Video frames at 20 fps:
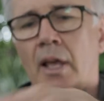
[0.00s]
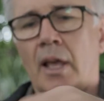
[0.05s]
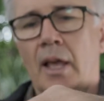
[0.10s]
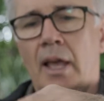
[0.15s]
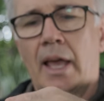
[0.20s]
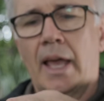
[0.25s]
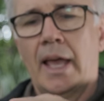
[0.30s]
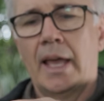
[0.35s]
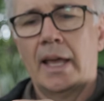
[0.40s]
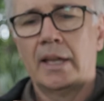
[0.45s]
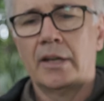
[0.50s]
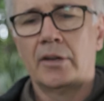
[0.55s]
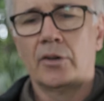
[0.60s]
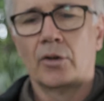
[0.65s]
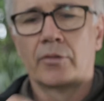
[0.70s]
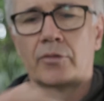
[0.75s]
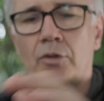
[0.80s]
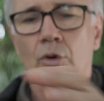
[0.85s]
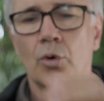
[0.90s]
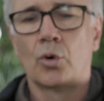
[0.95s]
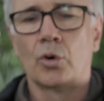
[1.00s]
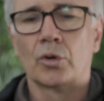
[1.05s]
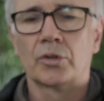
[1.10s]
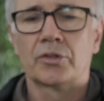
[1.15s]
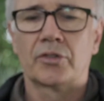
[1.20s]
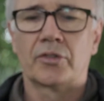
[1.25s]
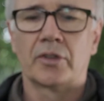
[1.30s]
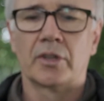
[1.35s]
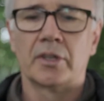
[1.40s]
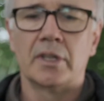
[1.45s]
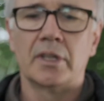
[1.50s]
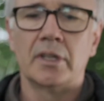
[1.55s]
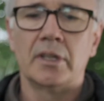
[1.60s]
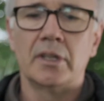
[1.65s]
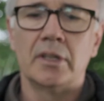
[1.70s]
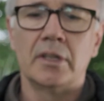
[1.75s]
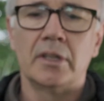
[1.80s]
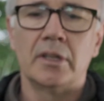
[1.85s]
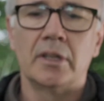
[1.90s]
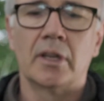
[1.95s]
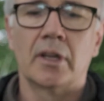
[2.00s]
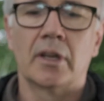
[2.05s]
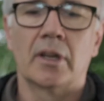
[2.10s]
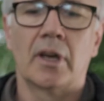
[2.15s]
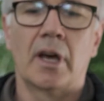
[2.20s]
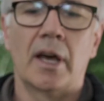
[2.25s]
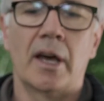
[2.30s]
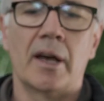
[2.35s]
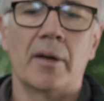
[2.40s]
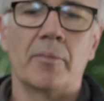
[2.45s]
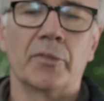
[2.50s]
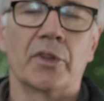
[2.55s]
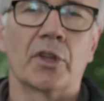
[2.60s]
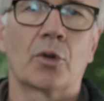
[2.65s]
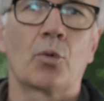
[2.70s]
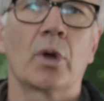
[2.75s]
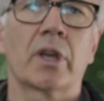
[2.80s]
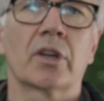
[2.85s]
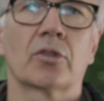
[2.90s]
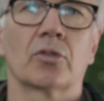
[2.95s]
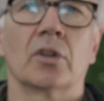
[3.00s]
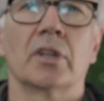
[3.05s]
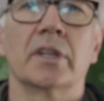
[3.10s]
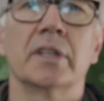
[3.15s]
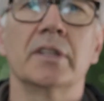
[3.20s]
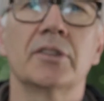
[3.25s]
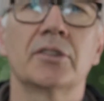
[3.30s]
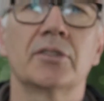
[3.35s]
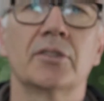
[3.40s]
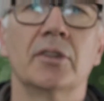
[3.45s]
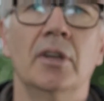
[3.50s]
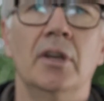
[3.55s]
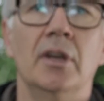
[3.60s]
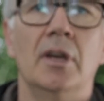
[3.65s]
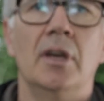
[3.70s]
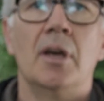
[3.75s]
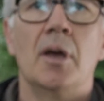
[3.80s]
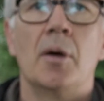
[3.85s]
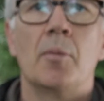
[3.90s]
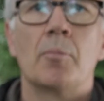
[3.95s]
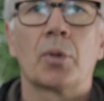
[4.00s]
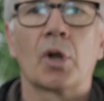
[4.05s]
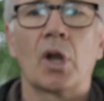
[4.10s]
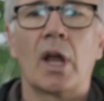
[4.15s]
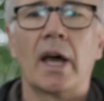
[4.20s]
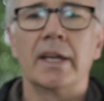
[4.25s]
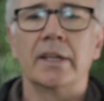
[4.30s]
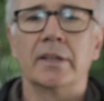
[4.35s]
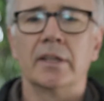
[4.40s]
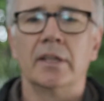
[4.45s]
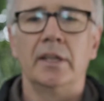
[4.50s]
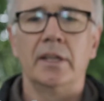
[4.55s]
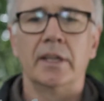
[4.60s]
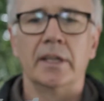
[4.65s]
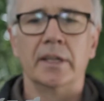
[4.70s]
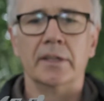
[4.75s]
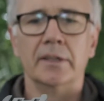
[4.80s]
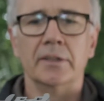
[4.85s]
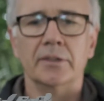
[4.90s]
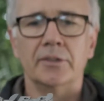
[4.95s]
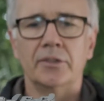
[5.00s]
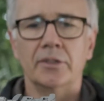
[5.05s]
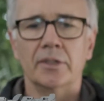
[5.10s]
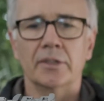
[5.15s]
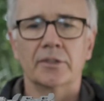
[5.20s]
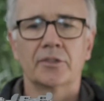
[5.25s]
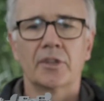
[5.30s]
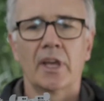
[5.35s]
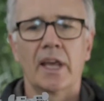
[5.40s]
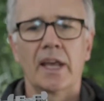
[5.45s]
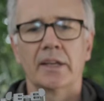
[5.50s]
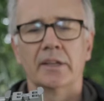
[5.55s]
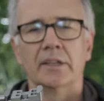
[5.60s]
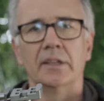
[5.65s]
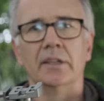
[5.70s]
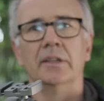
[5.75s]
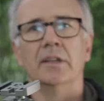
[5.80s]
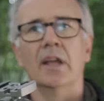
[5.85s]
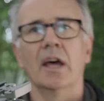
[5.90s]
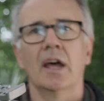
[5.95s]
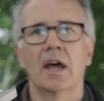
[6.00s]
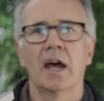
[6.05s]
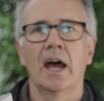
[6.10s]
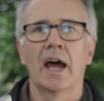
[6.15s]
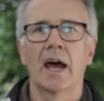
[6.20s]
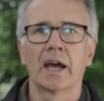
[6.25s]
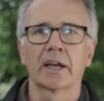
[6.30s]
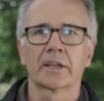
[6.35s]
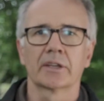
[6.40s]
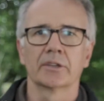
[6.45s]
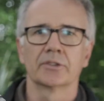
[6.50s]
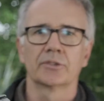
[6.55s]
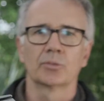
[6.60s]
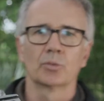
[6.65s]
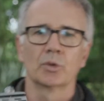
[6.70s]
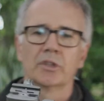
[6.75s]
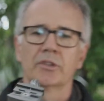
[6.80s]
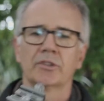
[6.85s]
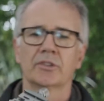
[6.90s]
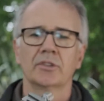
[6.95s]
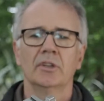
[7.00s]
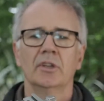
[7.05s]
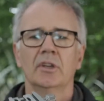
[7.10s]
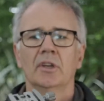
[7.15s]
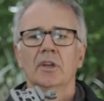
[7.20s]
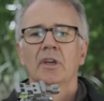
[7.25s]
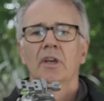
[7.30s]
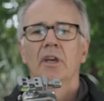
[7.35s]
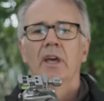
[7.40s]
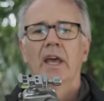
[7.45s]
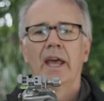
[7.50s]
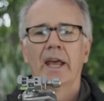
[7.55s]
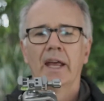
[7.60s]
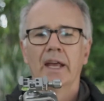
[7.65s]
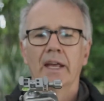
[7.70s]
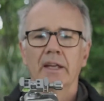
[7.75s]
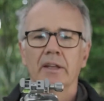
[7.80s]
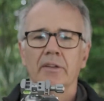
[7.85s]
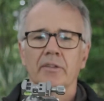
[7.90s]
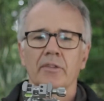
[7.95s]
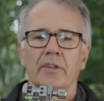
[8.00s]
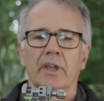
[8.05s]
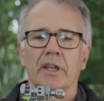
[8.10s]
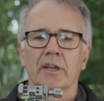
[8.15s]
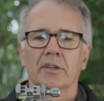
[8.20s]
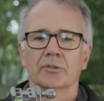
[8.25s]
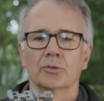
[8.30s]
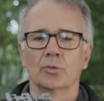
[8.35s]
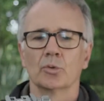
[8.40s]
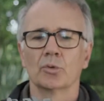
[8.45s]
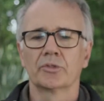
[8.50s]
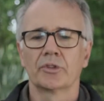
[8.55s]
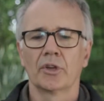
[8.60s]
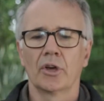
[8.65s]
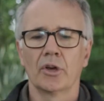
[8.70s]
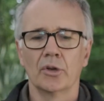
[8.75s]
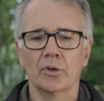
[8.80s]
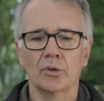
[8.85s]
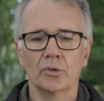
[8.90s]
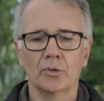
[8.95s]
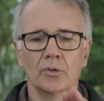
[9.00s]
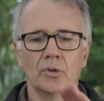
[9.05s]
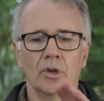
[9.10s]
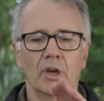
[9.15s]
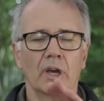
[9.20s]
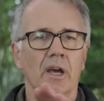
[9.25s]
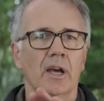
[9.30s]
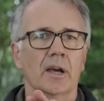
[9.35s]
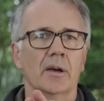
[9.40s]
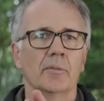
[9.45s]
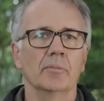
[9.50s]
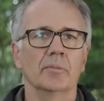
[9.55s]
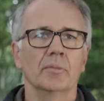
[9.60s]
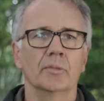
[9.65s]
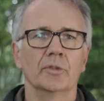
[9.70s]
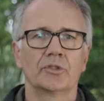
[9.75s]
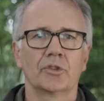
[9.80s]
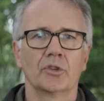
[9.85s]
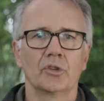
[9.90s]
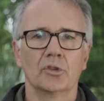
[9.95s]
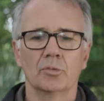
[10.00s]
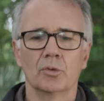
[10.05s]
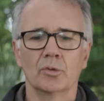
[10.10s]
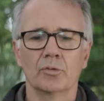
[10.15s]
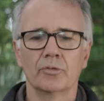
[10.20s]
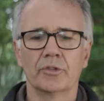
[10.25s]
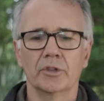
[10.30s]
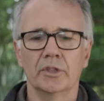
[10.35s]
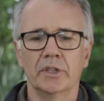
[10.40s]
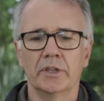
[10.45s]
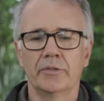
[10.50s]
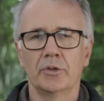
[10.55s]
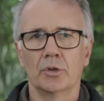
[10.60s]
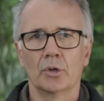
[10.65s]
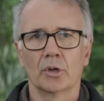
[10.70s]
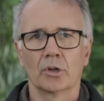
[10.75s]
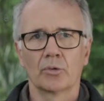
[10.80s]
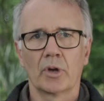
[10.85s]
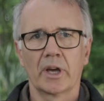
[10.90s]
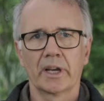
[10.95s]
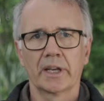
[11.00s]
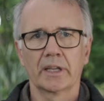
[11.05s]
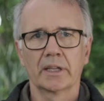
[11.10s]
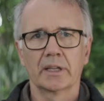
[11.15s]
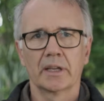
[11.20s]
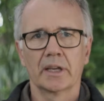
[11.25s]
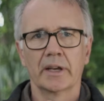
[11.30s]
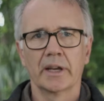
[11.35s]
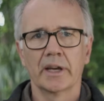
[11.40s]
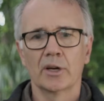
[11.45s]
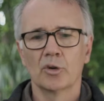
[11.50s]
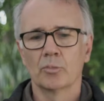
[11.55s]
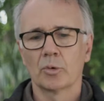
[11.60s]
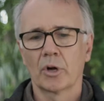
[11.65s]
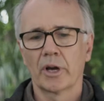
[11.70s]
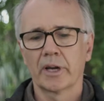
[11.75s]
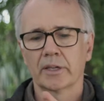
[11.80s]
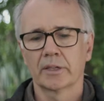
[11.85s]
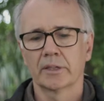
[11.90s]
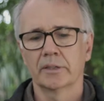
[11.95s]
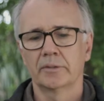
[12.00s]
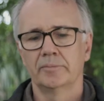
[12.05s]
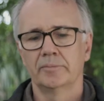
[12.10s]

And of course the quick release plate is your standard Arca Swiss, and that is also suitable for if you are running an L bracket.